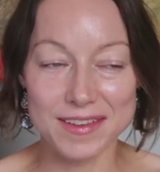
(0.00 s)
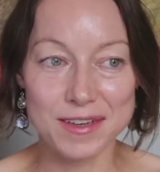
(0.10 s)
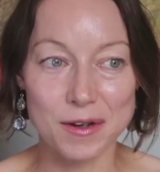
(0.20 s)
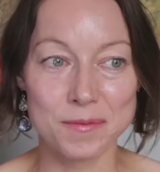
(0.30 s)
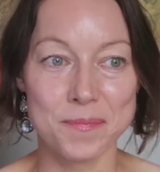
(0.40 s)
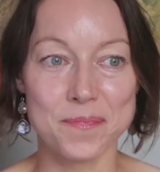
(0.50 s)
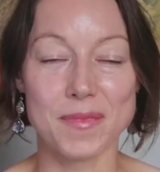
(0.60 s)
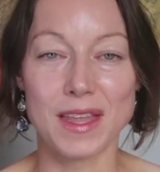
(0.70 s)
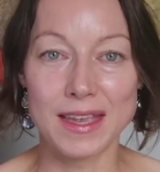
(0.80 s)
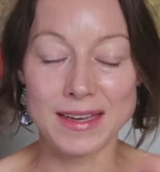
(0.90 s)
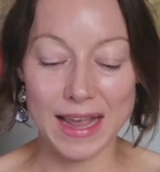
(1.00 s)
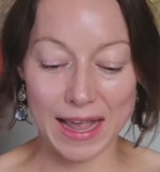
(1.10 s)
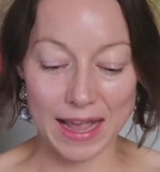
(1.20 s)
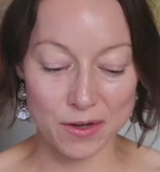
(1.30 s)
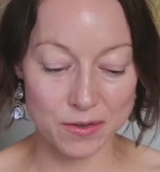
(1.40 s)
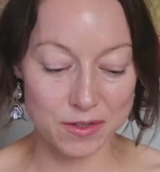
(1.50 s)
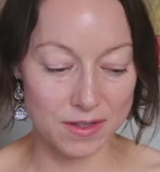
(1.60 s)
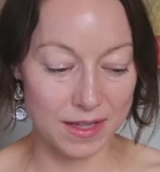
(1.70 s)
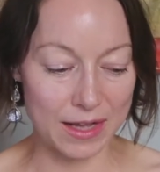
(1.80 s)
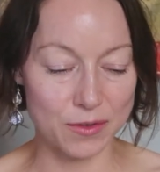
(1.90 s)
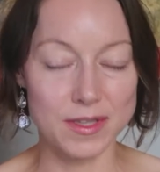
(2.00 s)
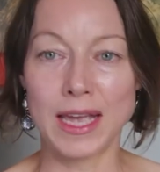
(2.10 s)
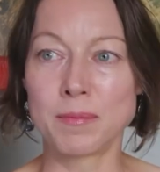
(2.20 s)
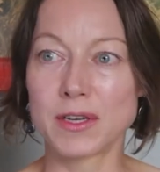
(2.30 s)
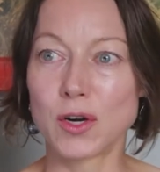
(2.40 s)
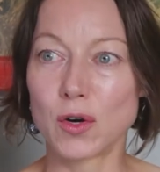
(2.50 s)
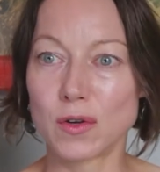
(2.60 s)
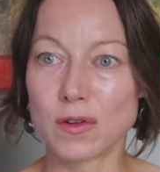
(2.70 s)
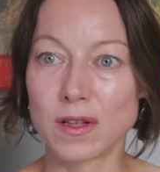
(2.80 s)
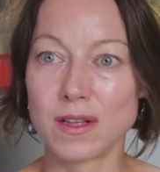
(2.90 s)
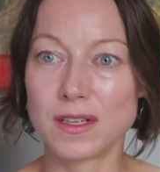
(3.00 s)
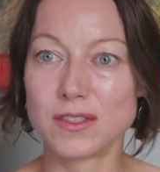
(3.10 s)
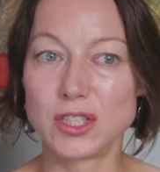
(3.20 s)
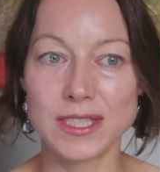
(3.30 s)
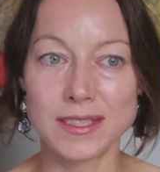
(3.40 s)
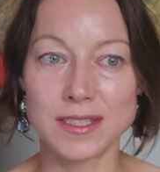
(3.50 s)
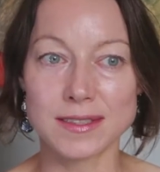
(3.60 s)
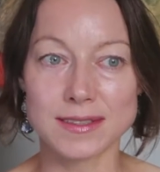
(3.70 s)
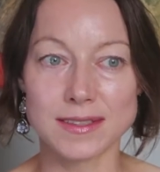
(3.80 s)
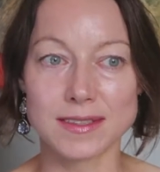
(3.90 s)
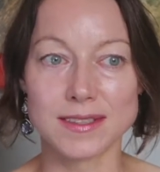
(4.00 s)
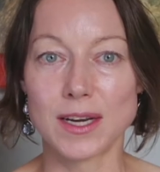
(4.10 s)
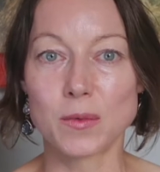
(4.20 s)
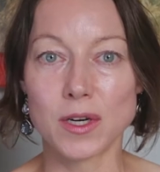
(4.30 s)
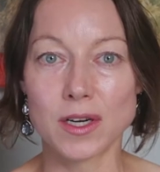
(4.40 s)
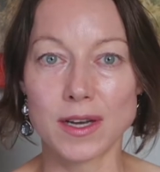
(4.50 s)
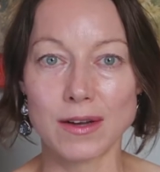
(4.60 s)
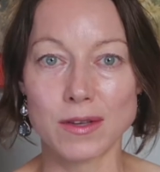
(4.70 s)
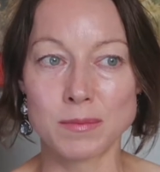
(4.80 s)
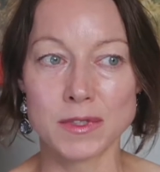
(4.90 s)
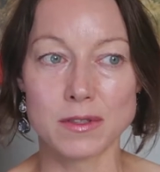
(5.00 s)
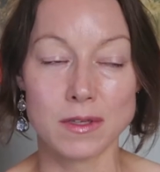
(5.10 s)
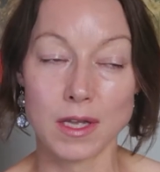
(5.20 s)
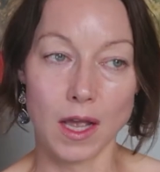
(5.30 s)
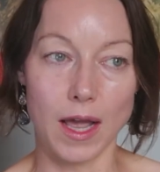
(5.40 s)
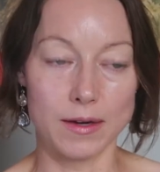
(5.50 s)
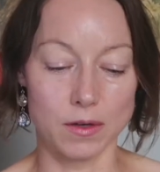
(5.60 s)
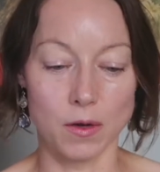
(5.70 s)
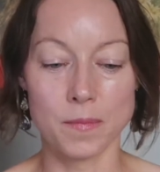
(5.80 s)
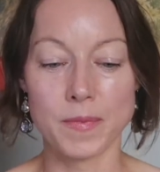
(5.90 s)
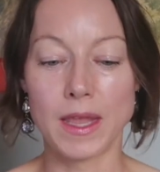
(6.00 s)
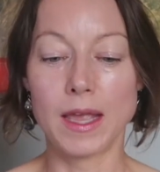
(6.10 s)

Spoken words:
you know, an alchemical genius. Is that a word? Alchemical? I don't know.